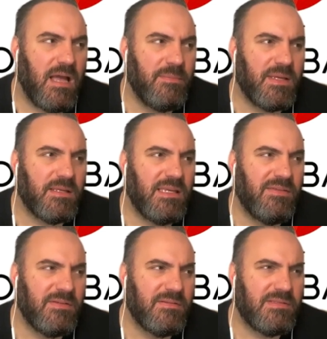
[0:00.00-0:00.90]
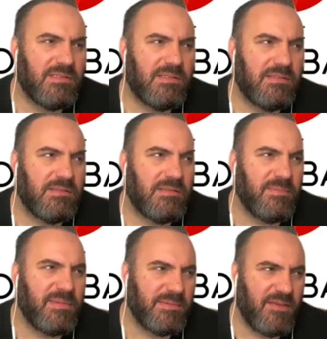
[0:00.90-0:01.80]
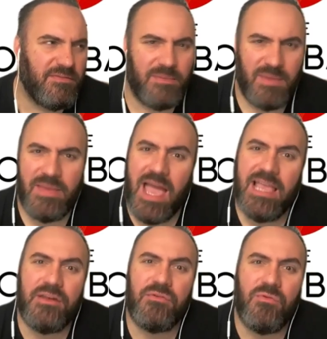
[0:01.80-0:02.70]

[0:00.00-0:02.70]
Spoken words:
I mean, even sometimes I feel like maybe I get it